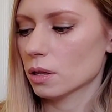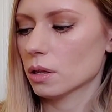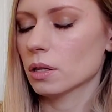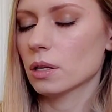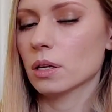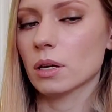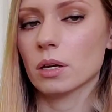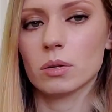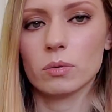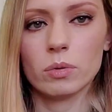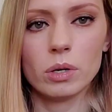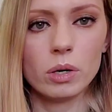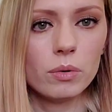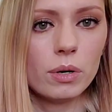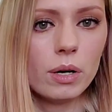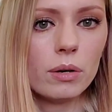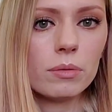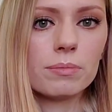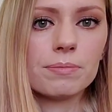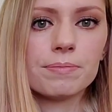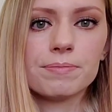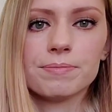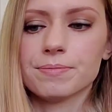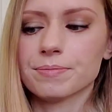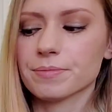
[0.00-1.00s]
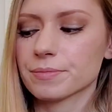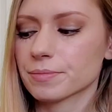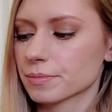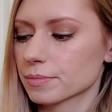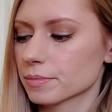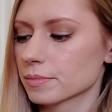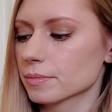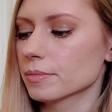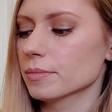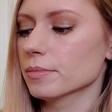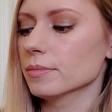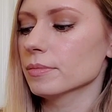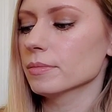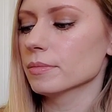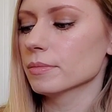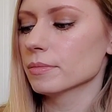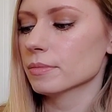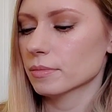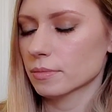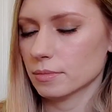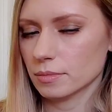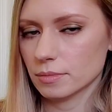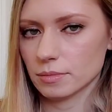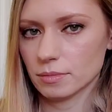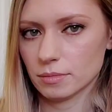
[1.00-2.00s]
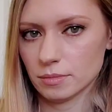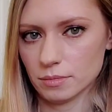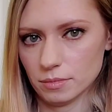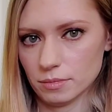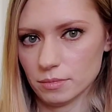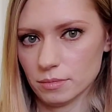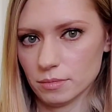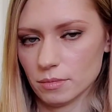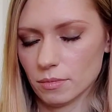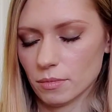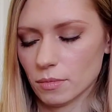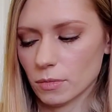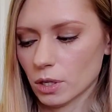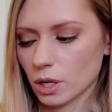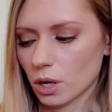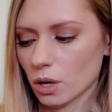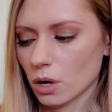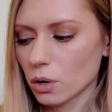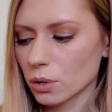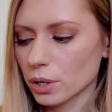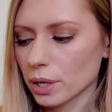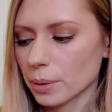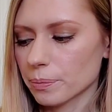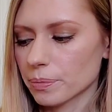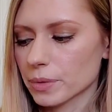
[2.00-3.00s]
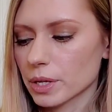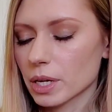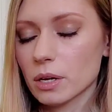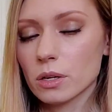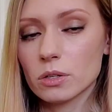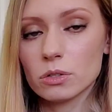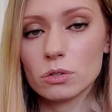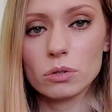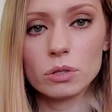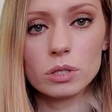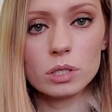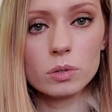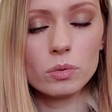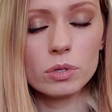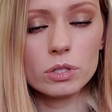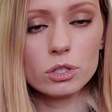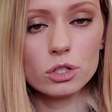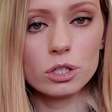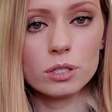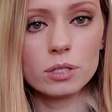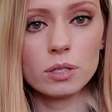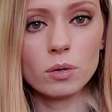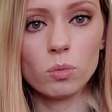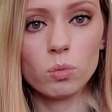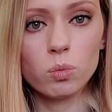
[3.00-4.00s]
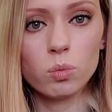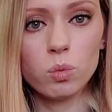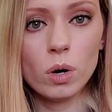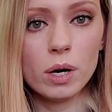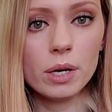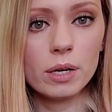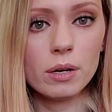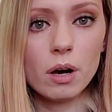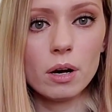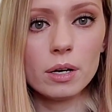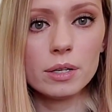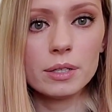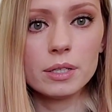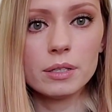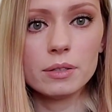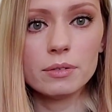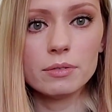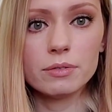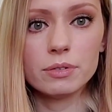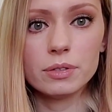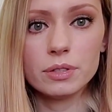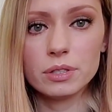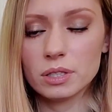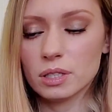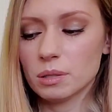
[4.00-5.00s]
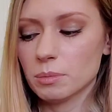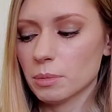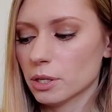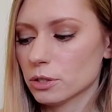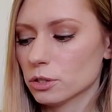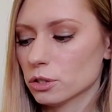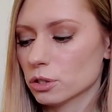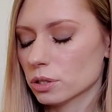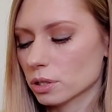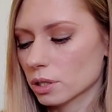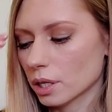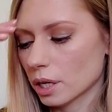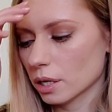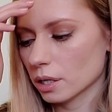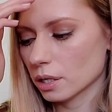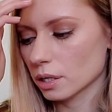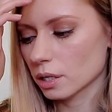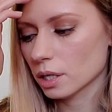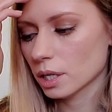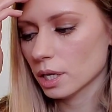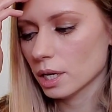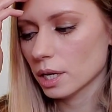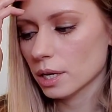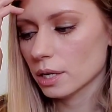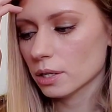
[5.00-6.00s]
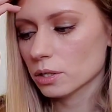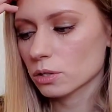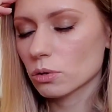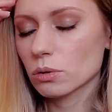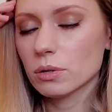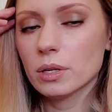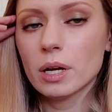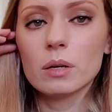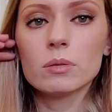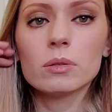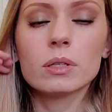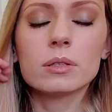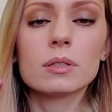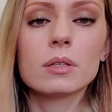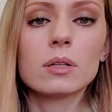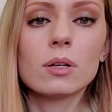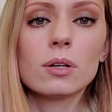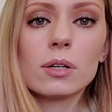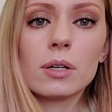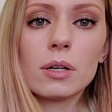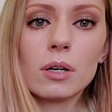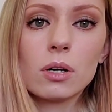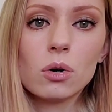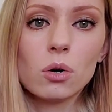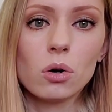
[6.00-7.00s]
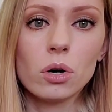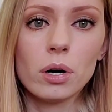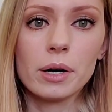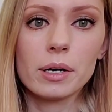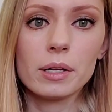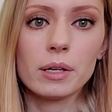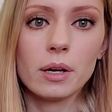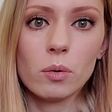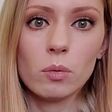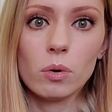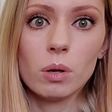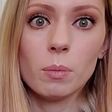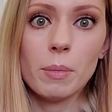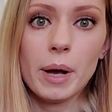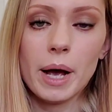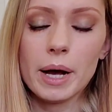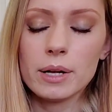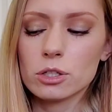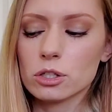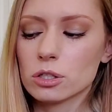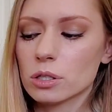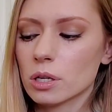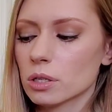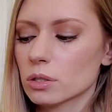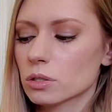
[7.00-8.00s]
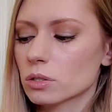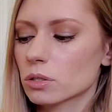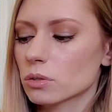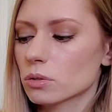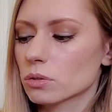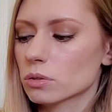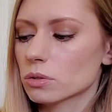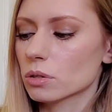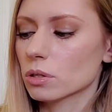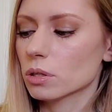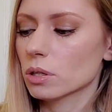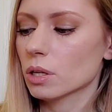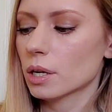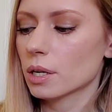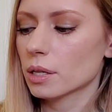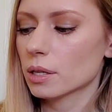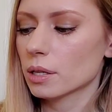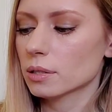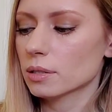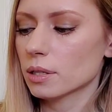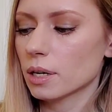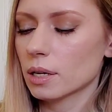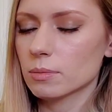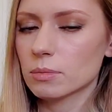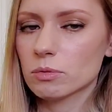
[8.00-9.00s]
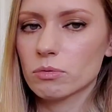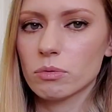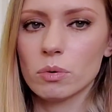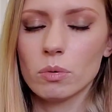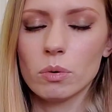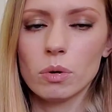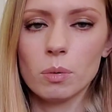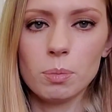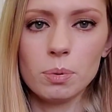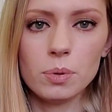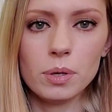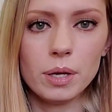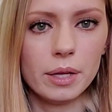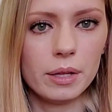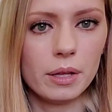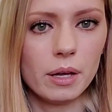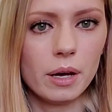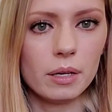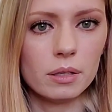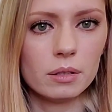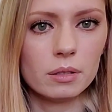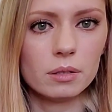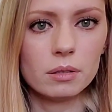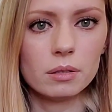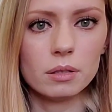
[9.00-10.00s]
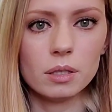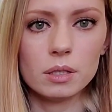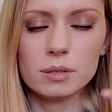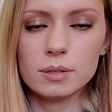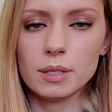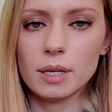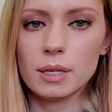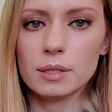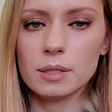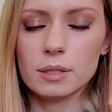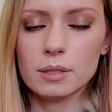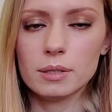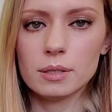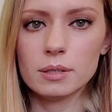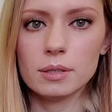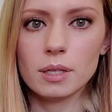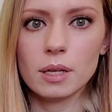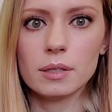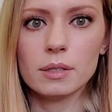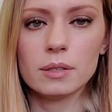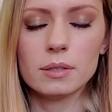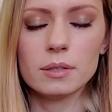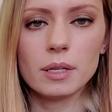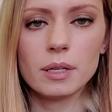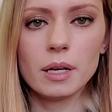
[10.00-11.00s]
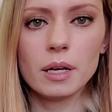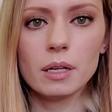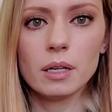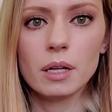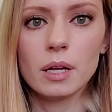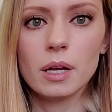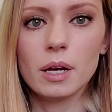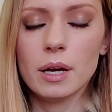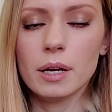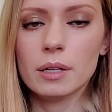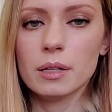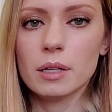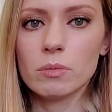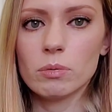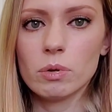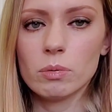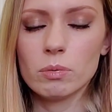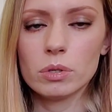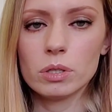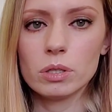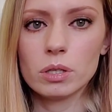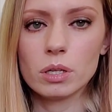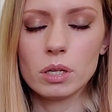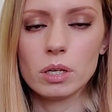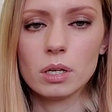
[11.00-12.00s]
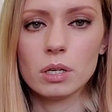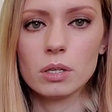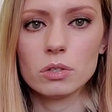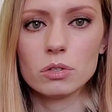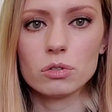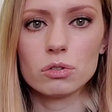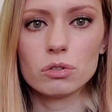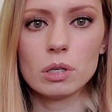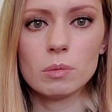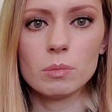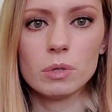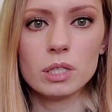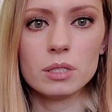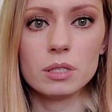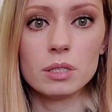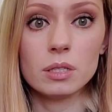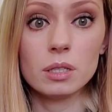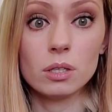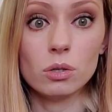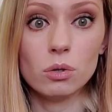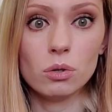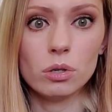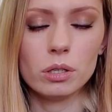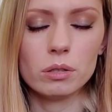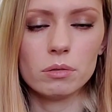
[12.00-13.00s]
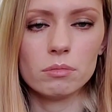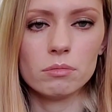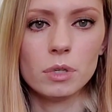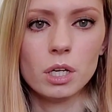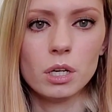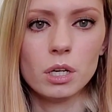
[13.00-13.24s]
The other way around. Okay, so this was just a 1-octave C major scale. So now let's learn a chord that will match that too. So a lot of the times we will play that ascending, descending scale, and then we would strum a C chord.